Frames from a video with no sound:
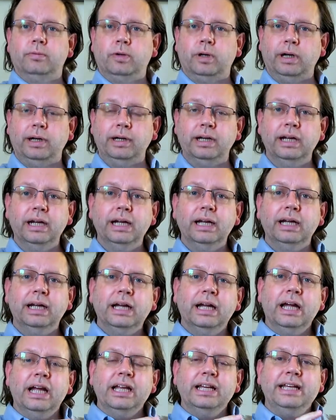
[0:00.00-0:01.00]
Right.
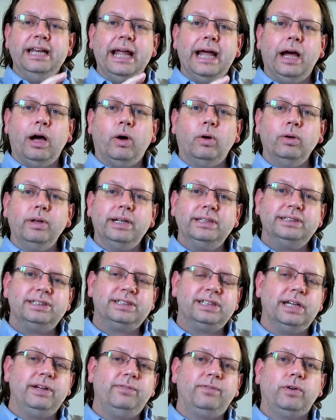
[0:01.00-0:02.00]
Now, let's
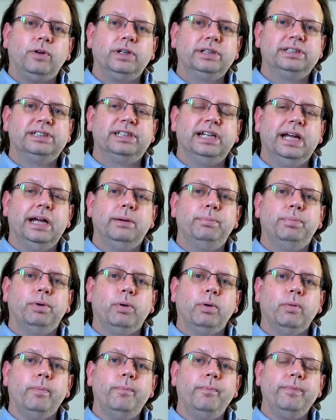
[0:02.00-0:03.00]
say, for
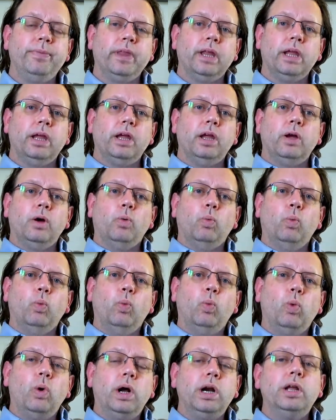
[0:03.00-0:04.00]
example,
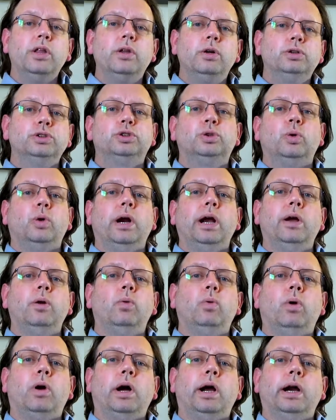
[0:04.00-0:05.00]
one of those
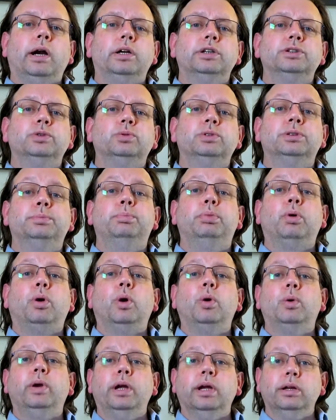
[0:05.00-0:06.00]
ground wires was
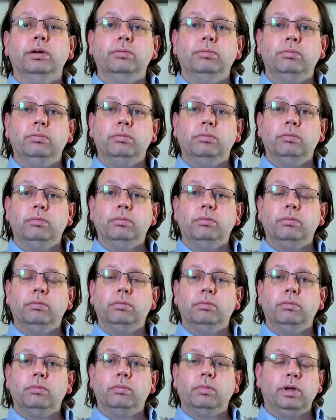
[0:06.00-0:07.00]
broken
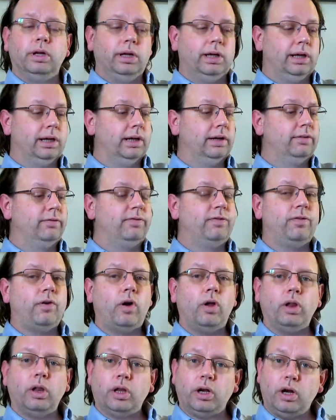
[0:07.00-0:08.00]
and had
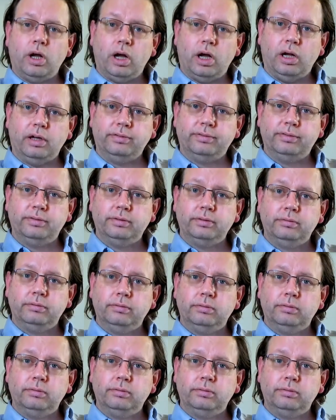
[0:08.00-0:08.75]
fallen off.